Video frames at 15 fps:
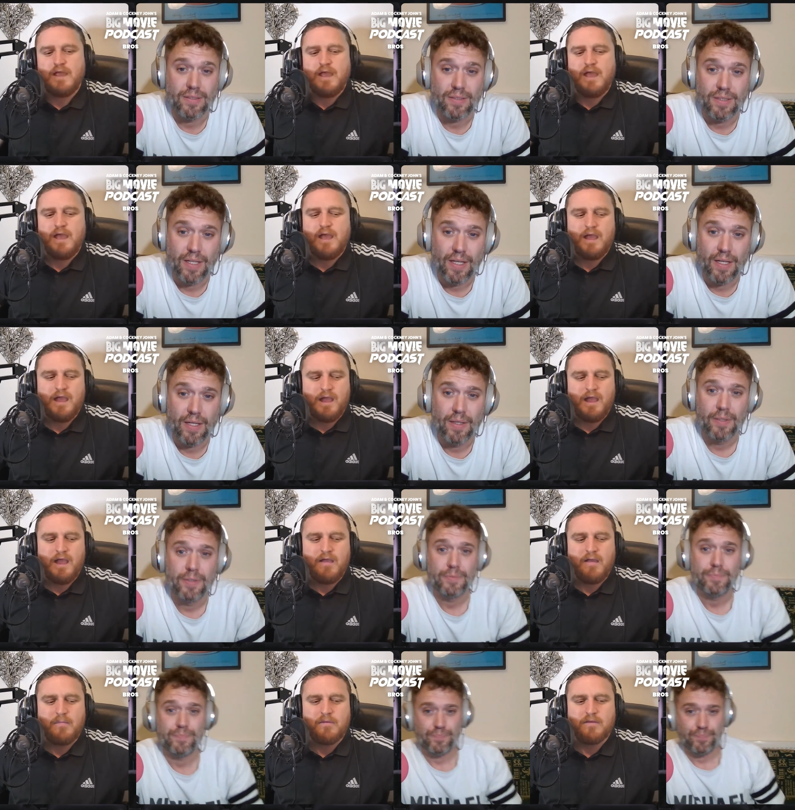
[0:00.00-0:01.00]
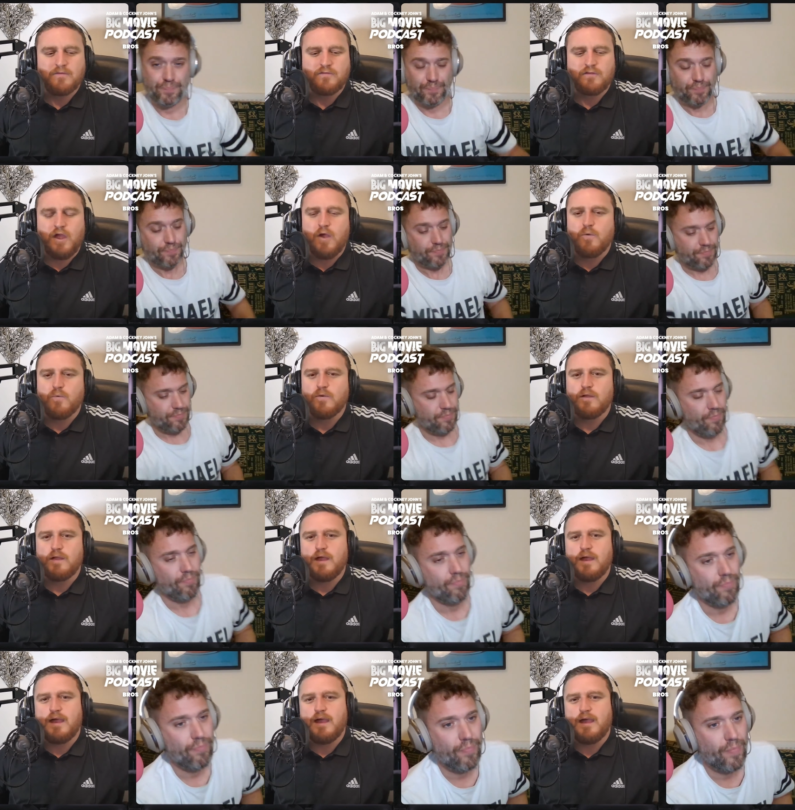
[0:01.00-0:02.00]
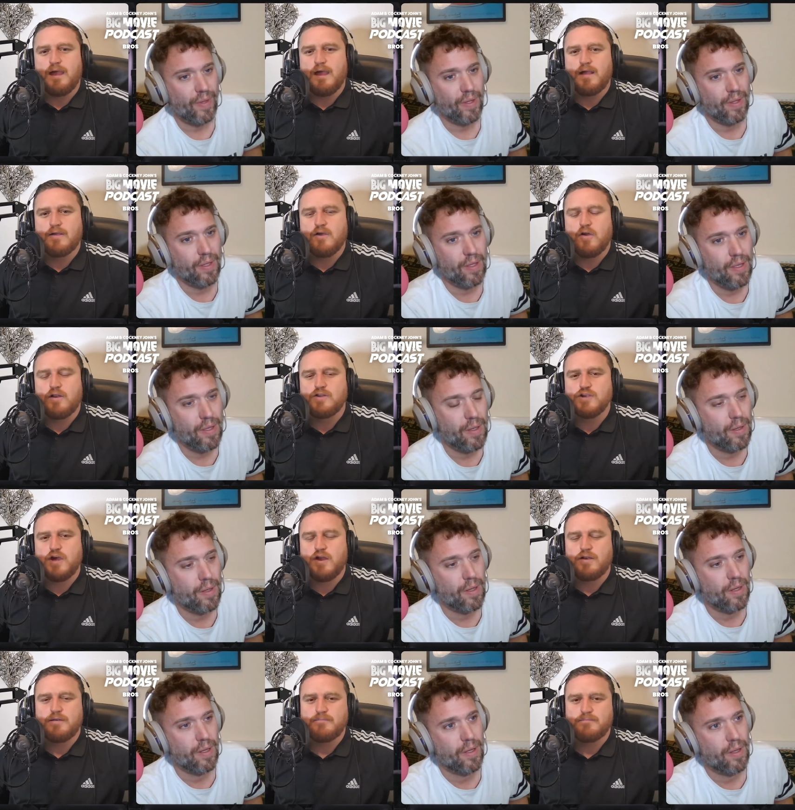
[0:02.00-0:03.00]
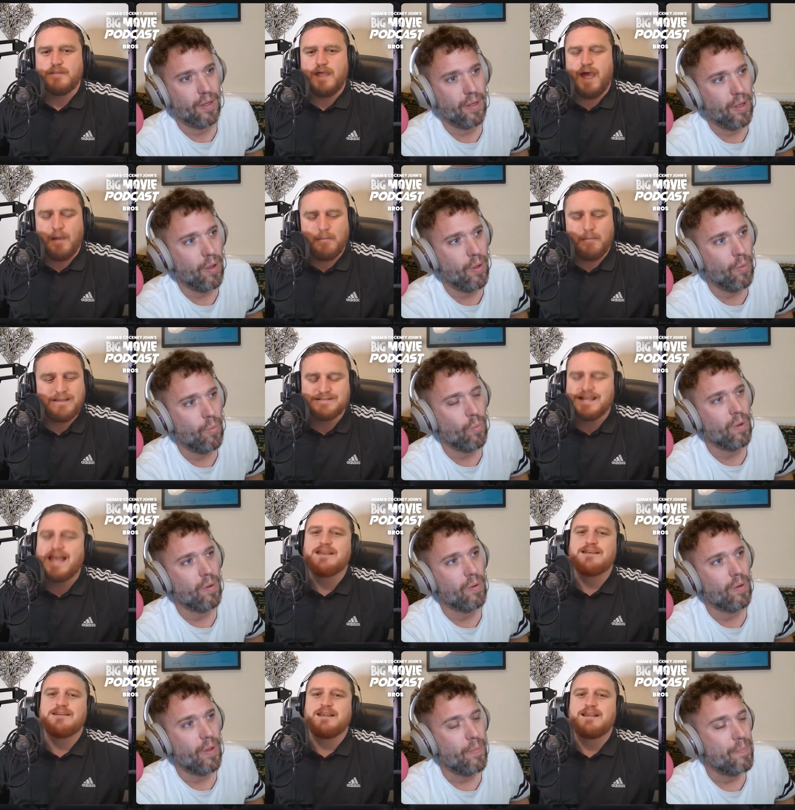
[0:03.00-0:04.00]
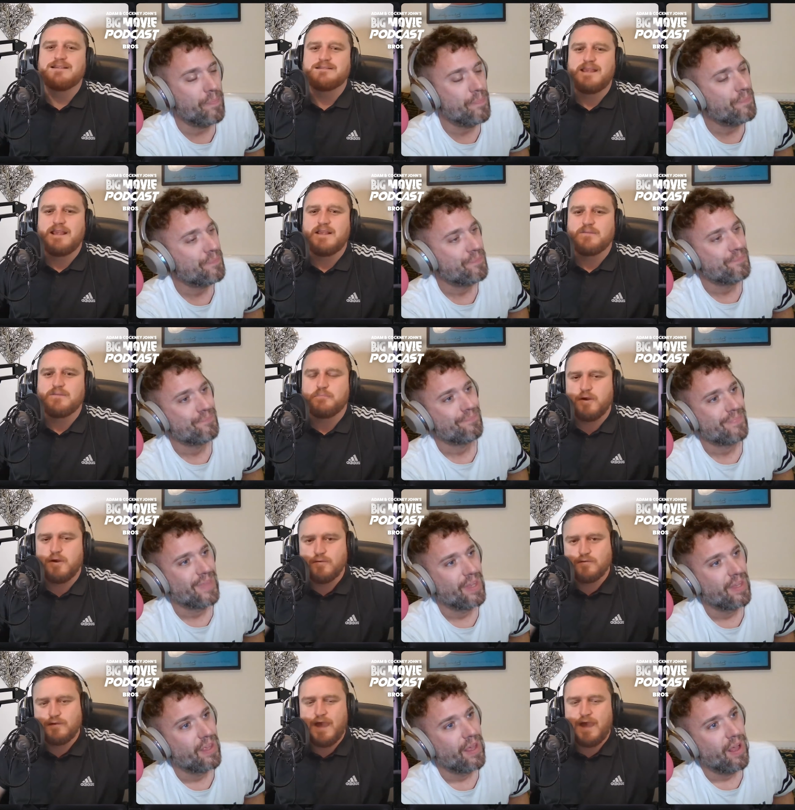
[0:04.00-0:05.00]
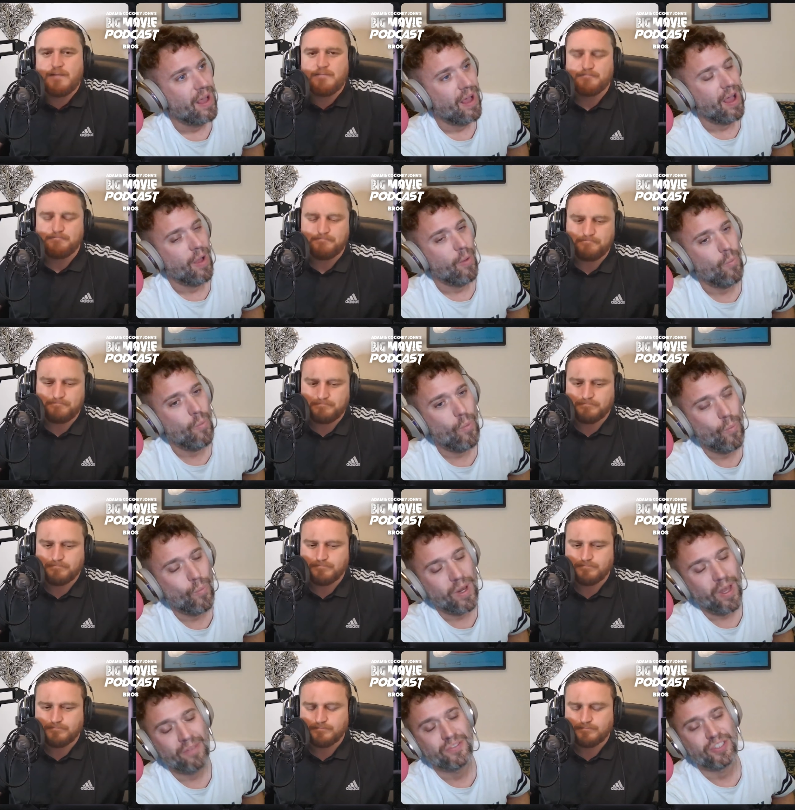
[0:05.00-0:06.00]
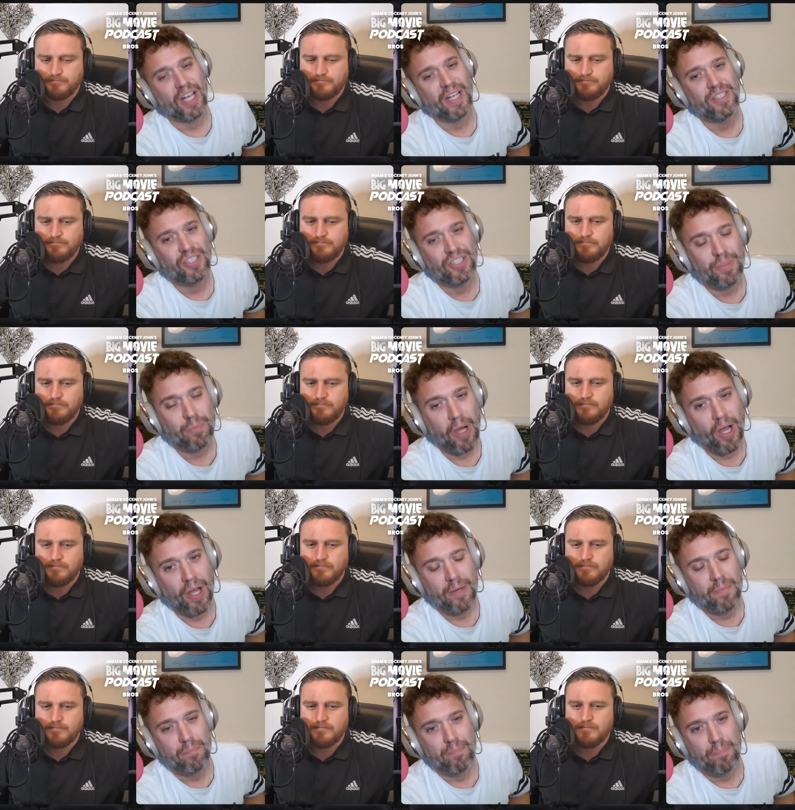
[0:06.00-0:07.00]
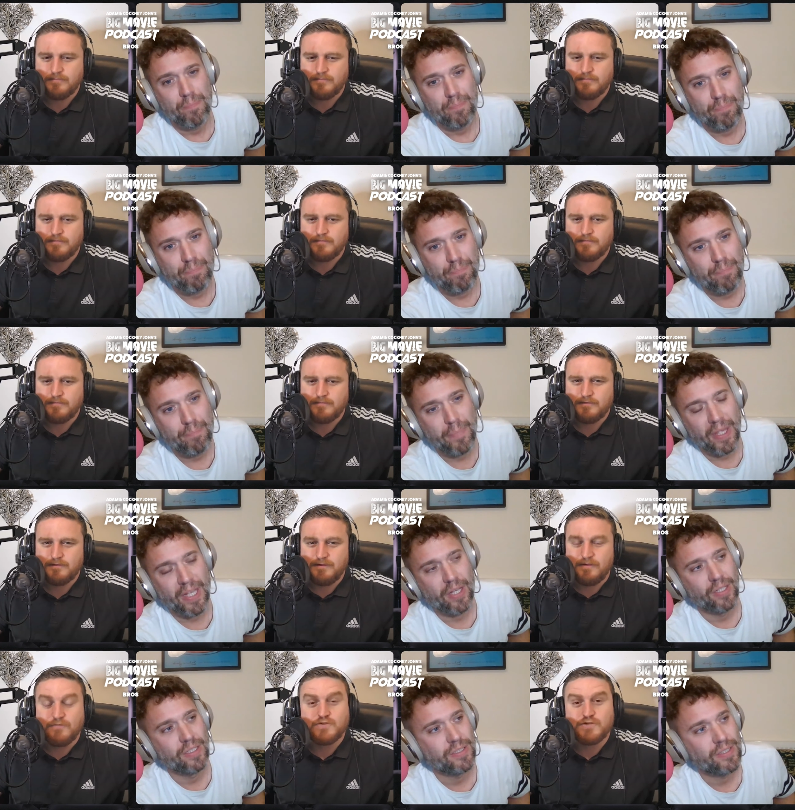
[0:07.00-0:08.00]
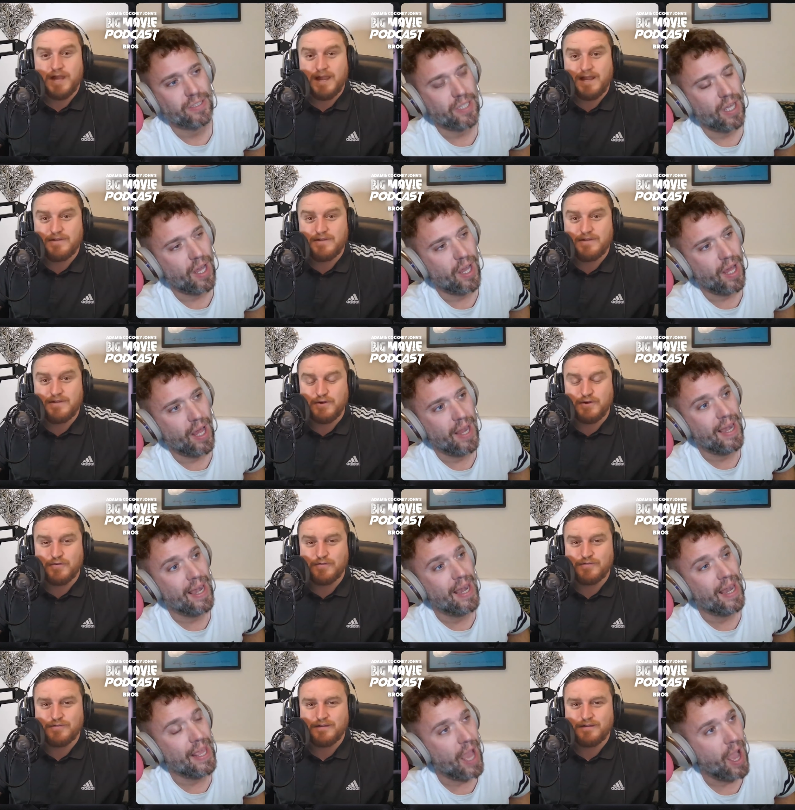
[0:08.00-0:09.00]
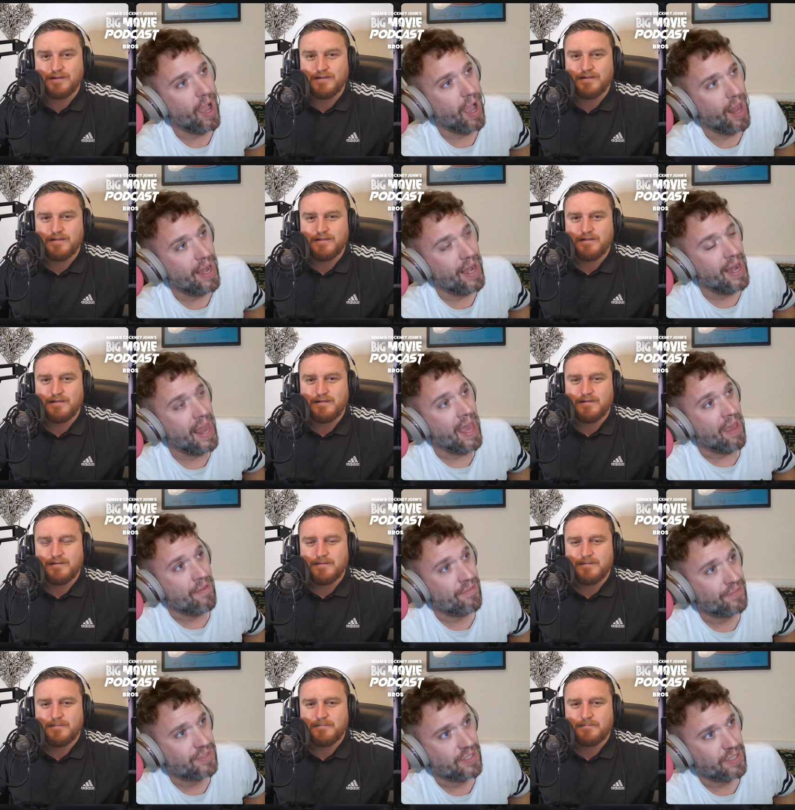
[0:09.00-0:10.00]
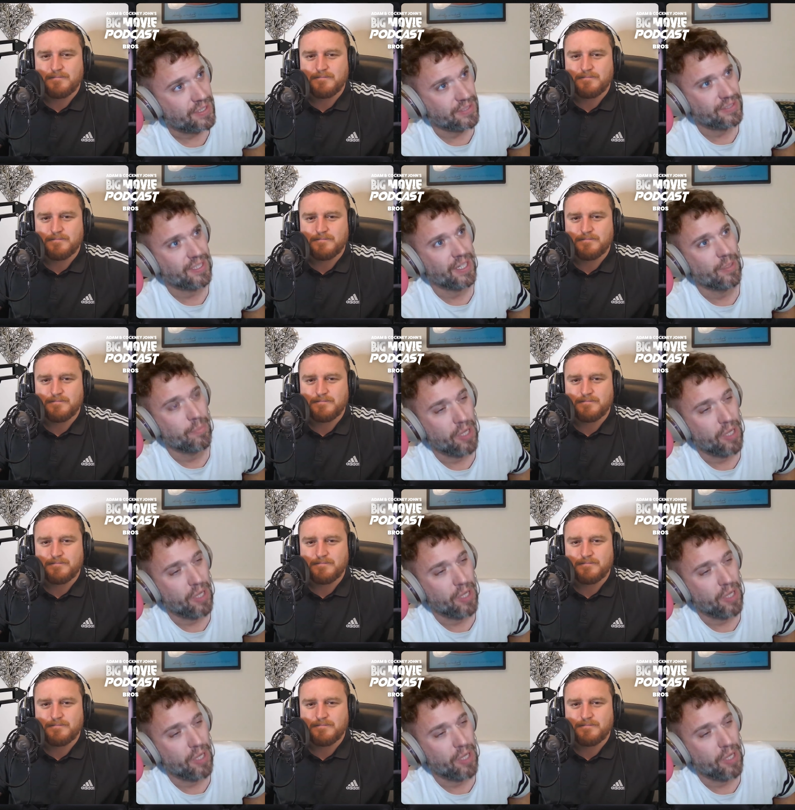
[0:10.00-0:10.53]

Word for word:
Speaker 1: has, yeah. Um, so, uh, Cockney John, how many Sandys well, is Bros getting?
Speaker 2: Well, I've changed mine You've because changed your... I I left the